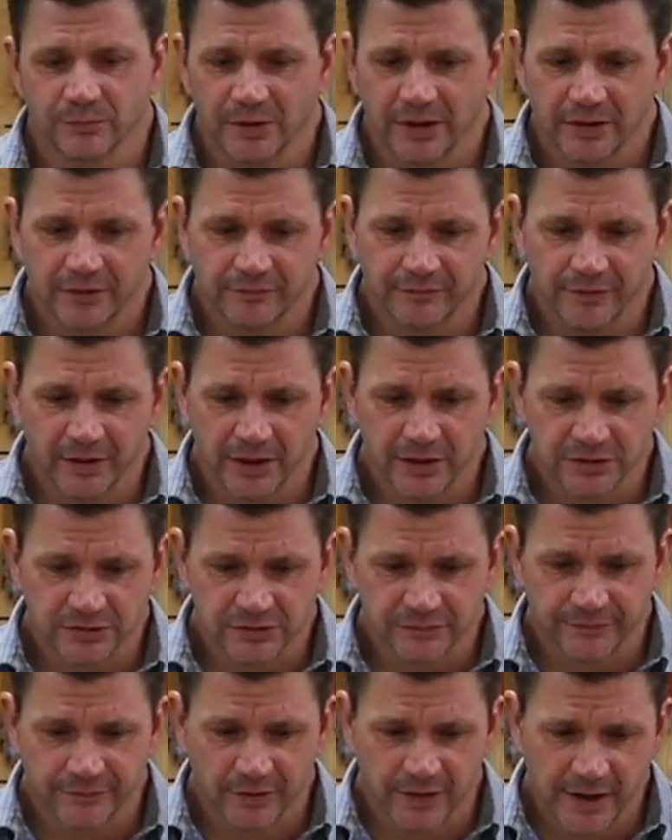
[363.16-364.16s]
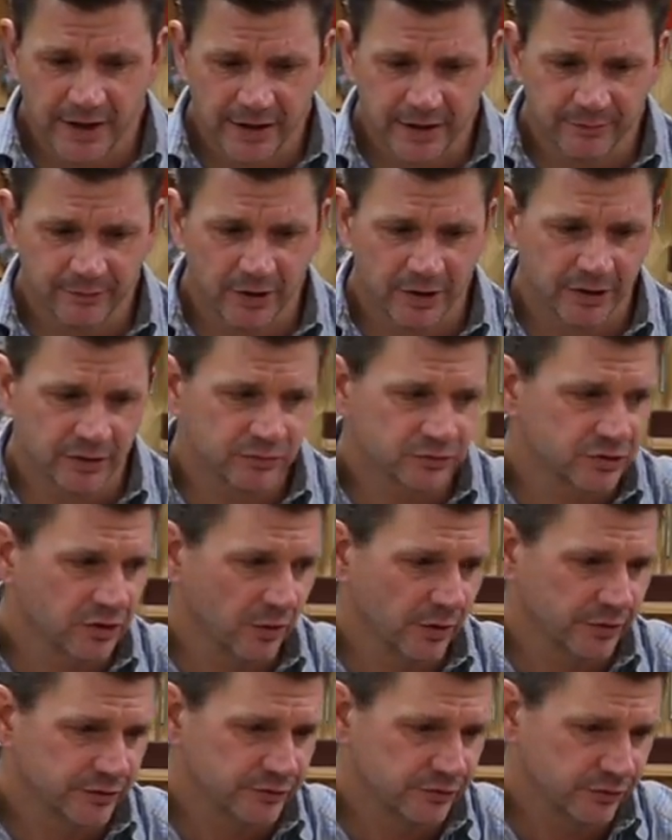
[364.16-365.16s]
my advice for anybody who's
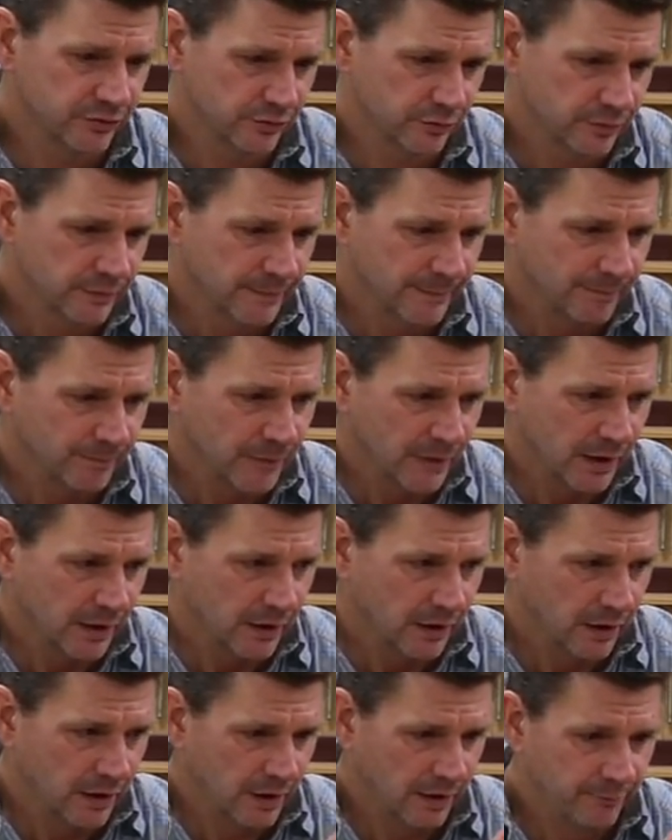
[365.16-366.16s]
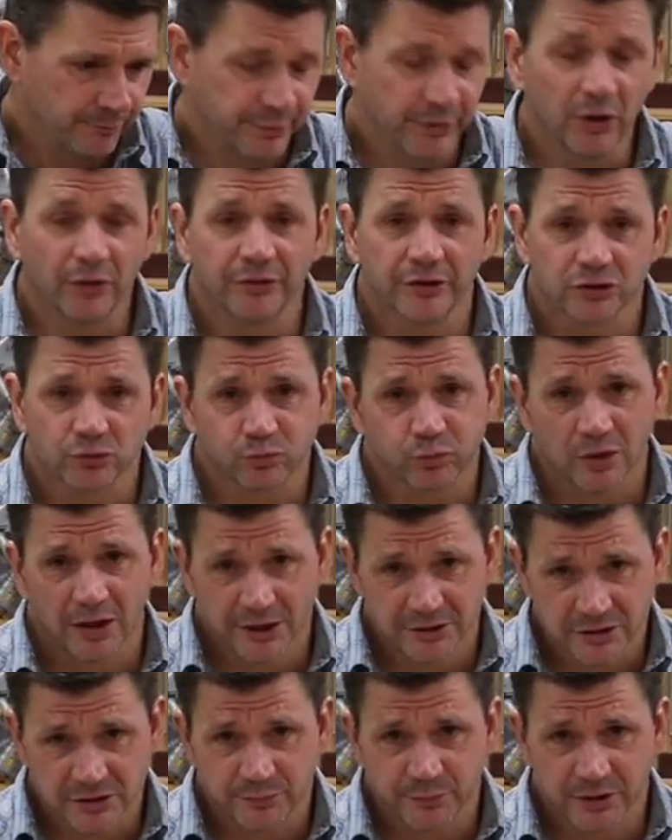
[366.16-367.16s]
going to uh, build this
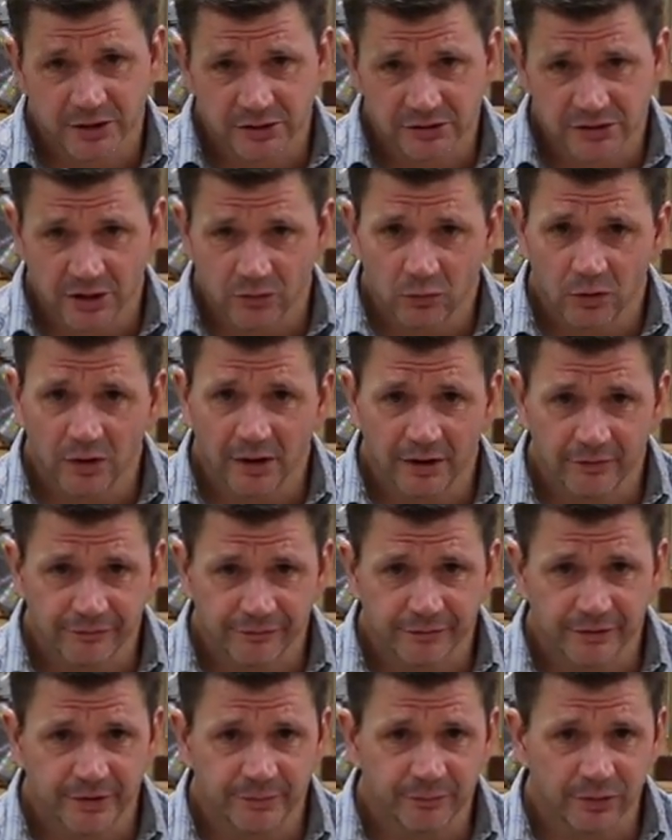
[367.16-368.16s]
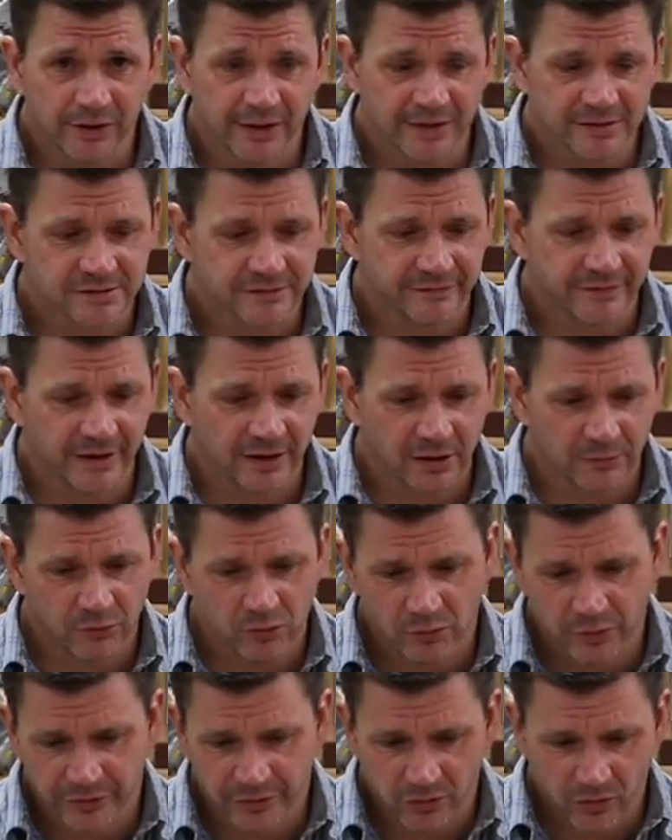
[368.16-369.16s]
project, because I will have free plans
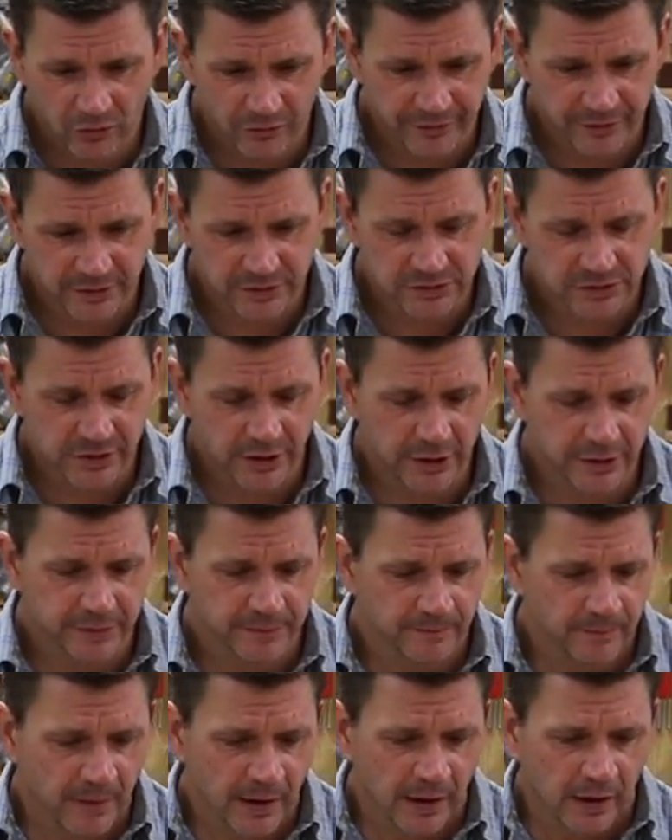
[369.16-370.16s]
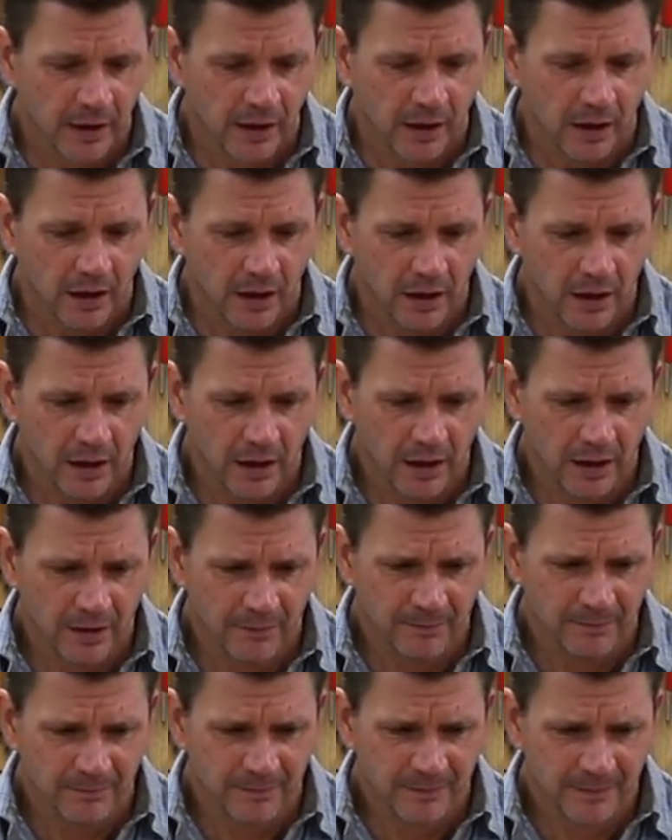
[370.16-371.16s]
available when the whole thing's done.
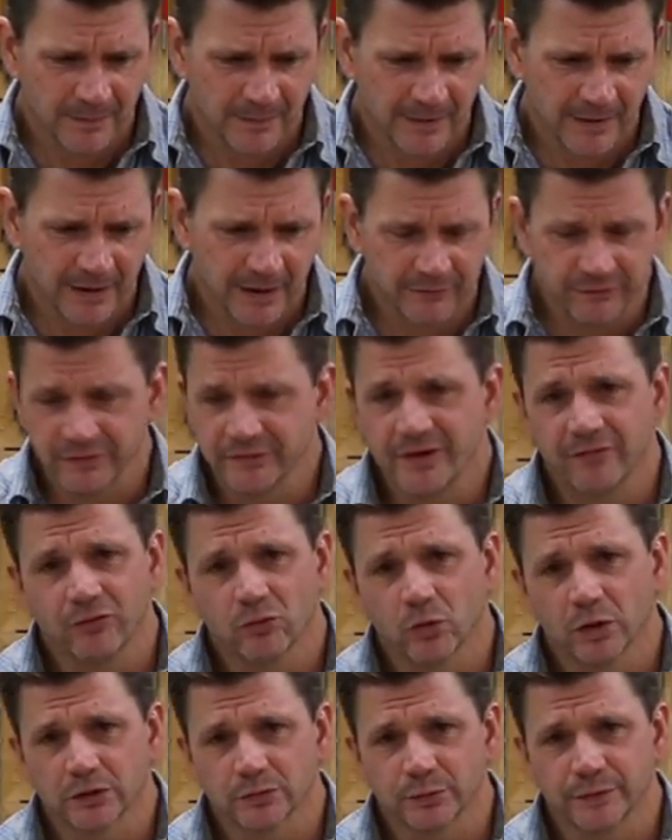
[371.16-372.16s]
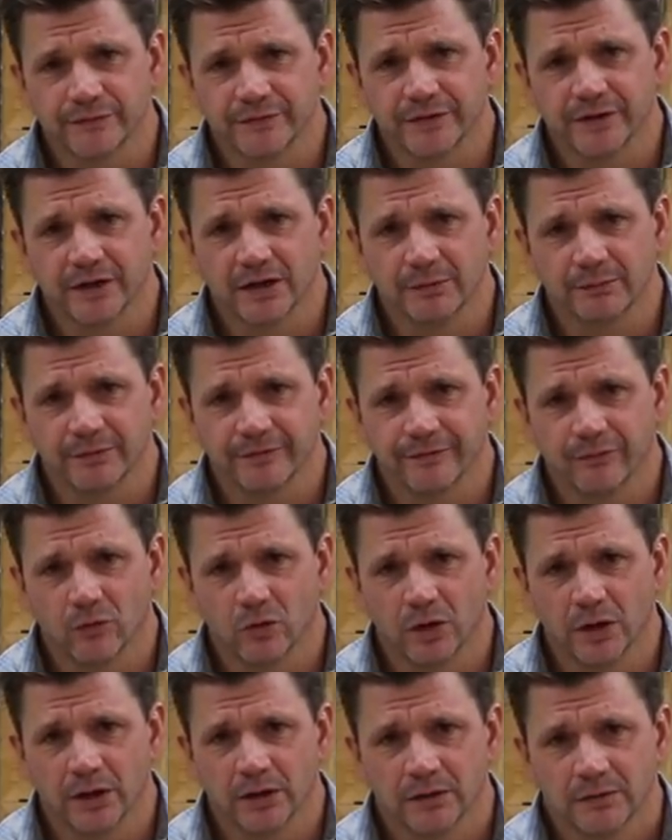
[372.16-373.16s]
Um, If you've never worked with veneer
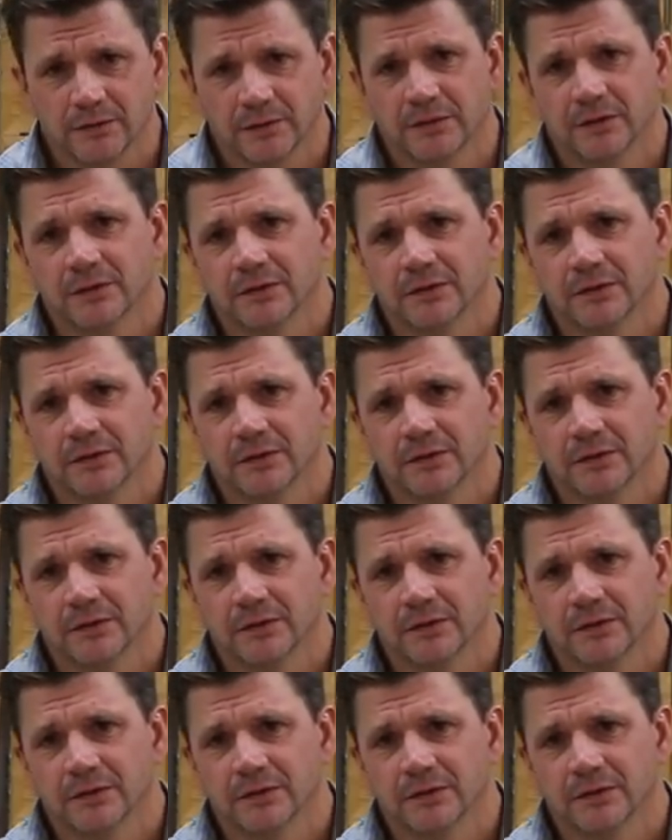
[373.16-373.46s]
before,